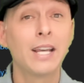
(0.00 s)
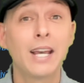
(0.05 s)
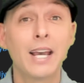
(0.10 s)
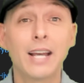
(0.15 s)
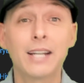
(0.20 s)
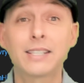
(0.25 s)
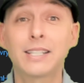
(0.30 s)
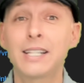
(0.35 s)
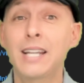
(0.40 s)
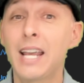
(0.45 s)

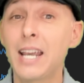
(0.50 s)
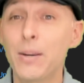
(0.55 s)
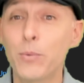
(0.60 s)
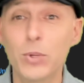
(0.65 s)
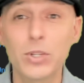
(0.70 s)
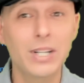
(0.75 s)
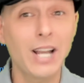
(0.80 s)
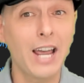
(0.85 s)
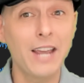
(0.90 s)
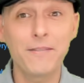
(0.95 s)
And today we're
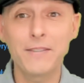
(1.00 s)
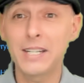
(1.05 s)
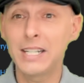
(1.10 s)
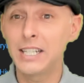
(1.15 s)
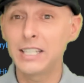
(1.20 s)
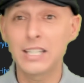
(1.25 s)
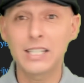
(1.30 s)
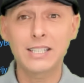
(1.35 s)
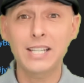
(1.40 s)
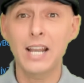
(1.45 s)
diving
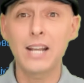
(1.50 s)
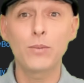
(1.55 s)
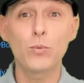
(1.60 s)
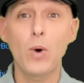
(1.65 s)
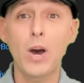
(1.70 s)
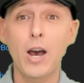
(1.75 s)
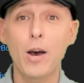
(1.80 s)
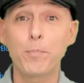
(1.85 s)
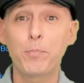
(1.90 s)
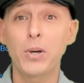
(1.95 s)
into 10
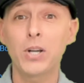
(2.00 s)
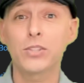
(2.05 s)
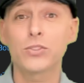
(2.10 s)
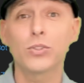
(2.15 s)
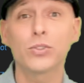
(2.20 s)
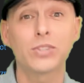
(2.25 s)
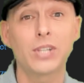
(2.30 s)
wild puzzles